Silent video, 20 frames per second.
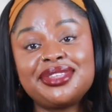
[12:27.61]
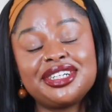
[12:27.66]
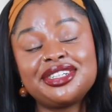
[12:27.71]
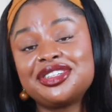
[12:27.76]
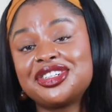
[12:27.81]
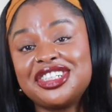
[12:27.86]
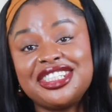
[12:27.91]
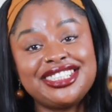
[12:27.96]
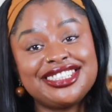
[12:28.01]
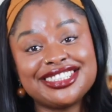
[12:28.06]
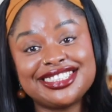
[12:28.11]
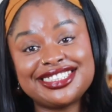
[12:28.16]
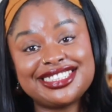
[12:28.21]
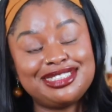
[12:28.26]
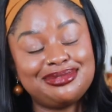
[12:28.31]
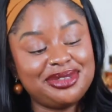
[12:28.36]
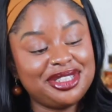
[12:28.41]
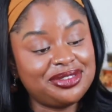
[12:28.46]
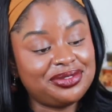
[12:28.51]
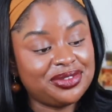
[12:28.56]
They're greatness
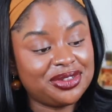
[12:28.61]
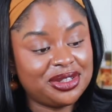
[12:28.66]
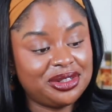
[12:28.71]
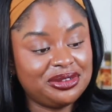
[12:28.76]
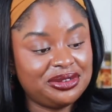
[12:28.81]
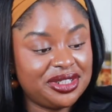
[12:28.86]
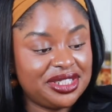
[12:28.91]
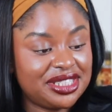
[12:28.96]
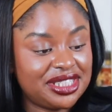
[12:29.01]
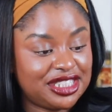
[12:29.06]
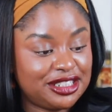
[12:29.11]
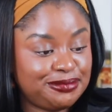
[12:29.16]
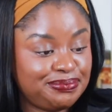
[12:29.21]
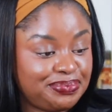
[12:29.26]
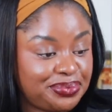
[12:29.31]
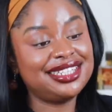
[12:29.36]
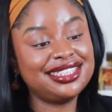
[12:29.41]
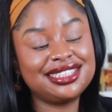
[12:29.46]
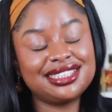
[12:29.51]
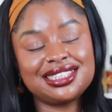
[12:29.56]
to me for a reason.
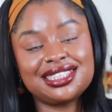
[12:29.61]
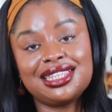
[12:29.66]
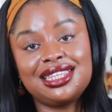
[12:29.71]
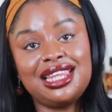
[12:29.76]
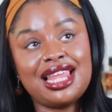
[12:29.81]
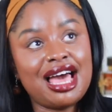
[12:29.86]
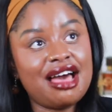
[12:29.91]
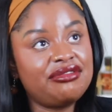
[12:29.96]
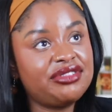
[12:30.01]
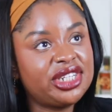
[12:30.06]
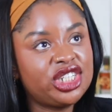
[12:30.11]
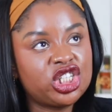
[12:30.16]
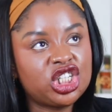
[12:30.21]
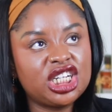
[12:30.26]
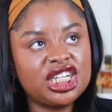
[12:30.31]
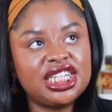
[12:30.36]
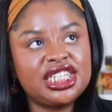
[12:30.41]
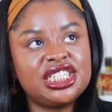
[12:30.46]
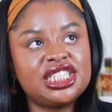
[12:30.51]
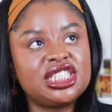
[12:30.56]
It's
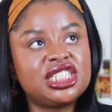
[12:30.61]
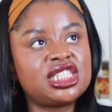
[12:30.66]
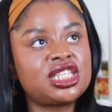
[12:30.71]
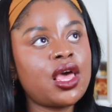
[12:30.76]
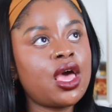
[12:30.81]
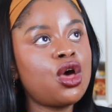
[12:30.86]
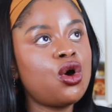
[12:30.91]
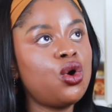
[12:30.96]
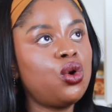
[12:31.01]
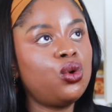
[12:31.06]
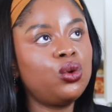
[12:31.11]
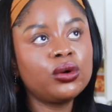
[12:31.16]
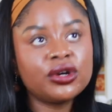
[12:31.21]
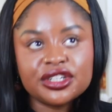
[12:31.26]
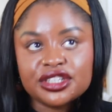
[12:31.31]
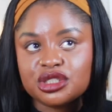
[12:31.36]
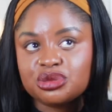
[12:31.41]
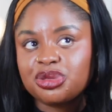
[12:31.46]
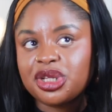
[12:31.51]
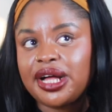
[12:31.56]
lavender, it's
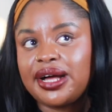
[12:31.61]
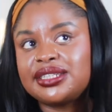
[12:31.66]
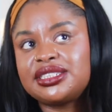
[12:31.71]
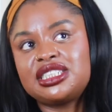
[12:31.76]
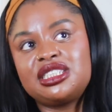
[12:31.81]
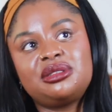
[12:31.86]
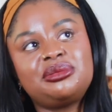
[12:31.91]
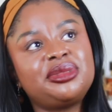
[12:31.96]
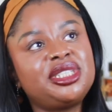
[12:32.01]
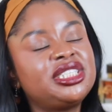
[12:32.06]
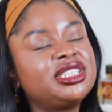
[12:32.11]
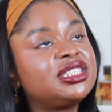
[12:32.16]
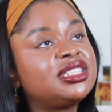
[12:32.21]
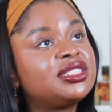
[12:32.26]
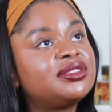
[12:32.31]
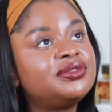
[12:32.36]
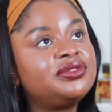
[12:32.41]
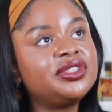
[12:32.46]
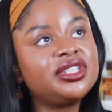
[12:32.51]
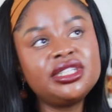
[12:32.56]
orange blossom,
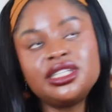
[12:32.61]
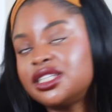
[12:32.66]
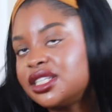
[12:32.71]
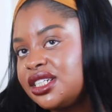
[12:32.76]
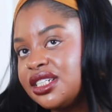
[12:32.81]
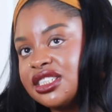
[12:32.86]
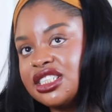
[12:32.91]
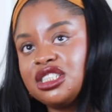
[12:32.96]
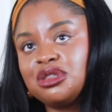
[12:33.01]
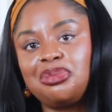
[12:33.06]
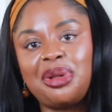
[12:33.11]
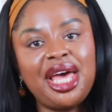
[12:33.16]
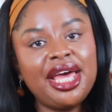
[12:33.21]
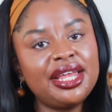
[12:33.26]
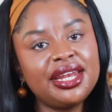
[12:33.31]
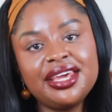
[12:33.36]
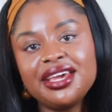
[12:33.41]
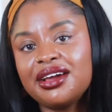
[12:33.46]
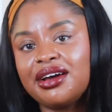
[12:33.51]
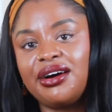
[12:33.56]
it's vanilla,
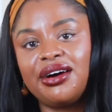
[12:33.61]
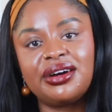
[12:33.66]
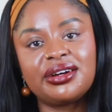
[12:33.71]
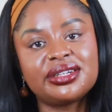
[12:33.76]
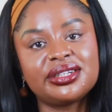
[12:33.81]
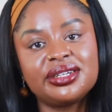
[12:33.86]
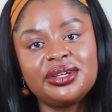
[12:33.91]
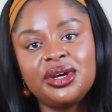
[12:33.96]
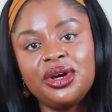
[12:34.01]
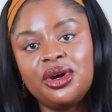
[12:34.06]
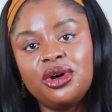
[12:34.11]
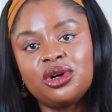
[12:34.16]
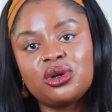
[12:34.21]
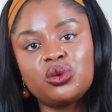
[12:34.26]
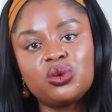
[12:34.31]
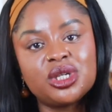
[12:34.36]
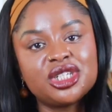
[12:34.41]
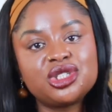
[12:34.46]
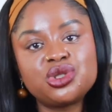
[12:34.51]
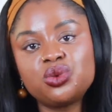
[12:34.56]
depending on
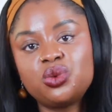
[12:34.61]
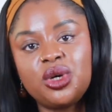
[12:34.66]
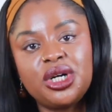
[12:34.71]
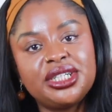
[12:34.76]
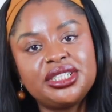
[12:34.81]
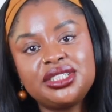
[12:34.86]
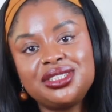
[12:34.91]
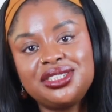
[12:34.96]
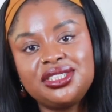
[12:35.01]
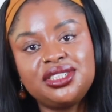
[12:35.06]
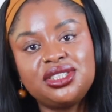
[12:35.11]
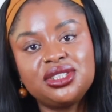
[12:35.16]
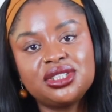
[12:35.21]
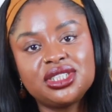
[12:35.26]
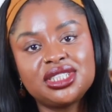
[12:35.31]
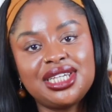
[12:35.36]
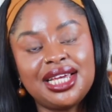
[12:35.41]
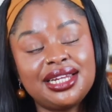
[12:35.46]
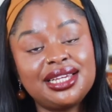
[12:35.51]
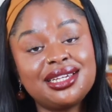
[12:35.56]
which one
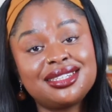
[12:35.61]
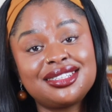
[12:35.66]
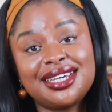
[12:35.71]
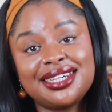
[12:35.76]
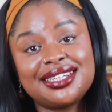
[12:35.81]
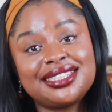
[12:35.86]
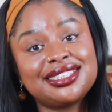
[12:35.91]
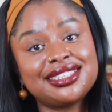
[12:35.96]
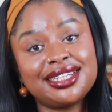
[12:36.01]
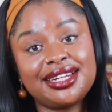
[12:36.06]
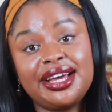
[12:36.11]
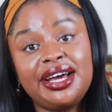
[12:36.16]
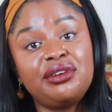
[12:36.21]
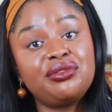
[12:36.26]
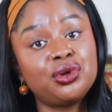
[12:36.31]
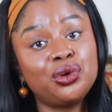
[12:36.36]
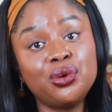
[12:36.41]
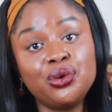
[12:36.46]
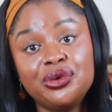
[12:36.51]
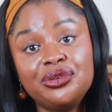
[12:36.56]
you're getting. And like I said, I have
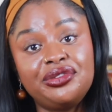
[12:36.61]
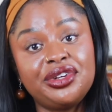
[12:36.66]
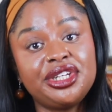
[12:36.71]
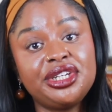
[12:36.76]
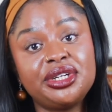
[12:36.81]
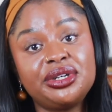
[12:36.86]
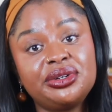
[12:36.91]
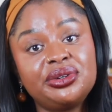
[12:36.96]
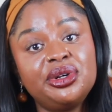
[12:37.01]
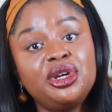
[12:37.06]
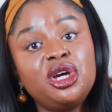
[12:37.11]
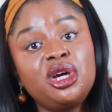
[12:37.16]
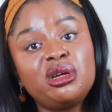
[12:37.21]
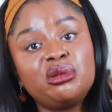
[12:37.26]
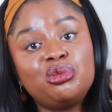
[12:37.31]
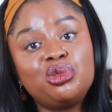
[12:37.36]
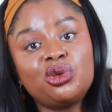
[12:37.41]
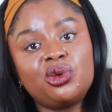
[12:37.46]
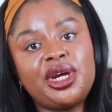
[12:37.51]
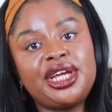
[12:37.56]
a whole video
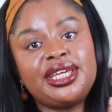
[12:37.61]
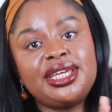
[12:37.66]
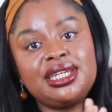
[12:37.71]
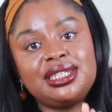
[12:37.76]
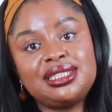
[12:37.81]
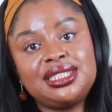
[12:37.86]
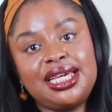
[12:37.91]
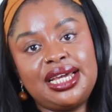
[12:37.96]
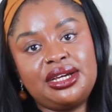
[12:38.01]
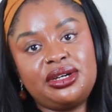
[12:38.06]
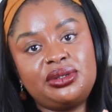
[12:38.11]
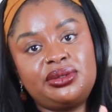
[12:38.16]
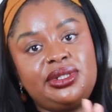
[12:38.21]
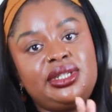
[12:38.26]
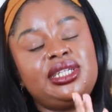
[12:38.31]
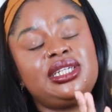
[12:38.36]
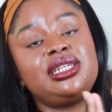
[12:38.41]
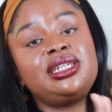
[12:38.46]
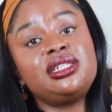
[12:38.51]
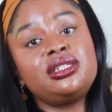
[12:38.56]
breaking
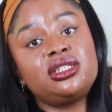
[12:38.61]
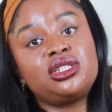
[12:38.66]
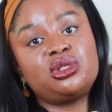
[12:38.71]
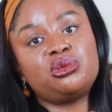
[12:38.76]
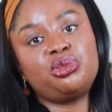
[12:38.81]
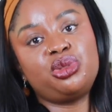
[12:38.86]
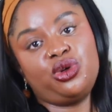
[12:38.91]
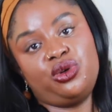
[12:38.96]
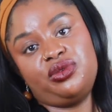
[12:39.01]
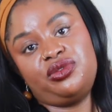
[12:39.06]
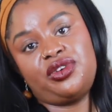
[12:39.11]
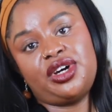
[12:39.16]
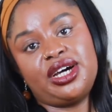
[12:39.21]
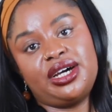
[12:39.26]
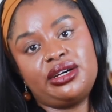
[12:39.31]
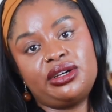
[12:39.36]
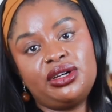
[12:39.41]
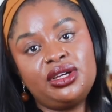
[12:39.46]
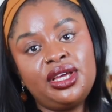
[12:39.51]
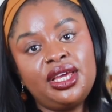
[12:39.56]
down each
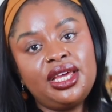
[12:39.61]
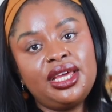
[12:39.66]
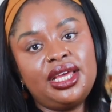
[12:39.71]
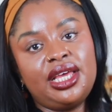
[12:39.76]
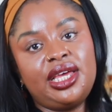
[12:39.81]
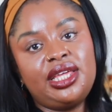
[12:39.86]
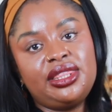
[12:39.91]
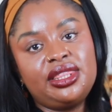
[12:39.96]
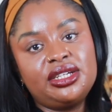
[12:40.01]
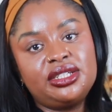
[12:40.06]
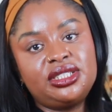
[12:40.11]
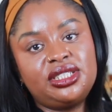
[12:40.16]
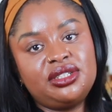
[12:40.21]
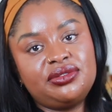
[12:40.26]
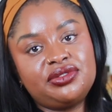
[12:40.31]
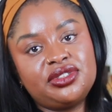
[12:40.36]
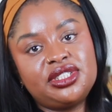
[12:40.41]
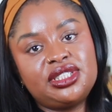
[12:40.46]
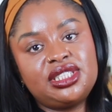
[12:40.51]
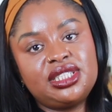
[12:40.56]
profile and their
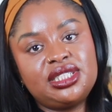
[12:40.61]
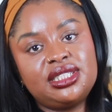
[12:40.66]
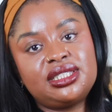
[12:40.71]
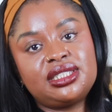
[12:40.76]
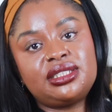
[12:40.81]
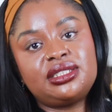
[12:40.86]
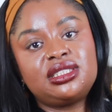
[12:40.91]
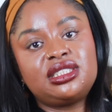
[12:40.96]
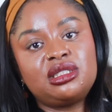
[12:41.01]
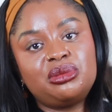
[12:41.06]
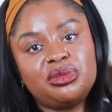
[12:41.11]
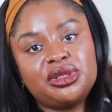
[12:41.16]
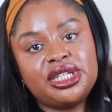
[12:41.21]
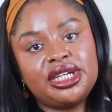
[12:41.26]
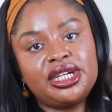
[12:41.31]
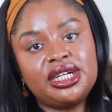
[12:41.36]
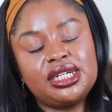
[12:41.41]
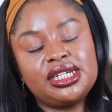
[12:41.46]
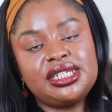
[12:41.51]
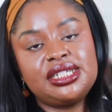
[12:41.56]
differences and
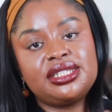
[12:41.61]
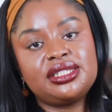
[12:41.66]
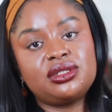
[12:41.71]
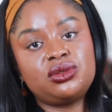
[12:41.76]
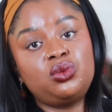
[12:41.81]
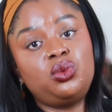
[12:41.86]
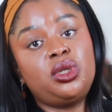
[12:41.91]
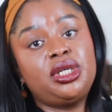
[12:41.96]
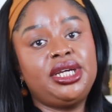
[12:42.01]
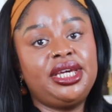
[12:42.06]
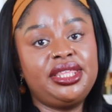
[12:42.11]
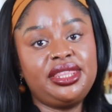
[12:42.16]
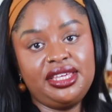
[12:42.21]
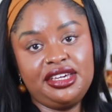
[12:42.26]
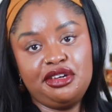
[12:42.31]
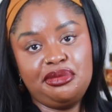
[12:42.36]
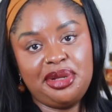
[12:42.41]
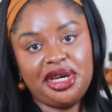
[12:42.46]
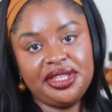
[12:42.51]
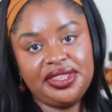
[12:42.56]
similarities and what I
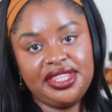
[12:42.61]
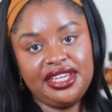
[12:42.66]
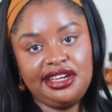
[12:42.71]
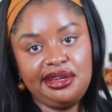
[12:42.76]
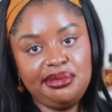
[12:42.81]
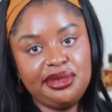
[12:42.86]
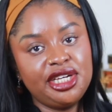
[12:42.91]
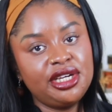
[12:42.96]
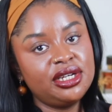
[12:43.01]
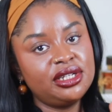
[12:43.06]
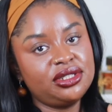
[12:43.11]
think about them.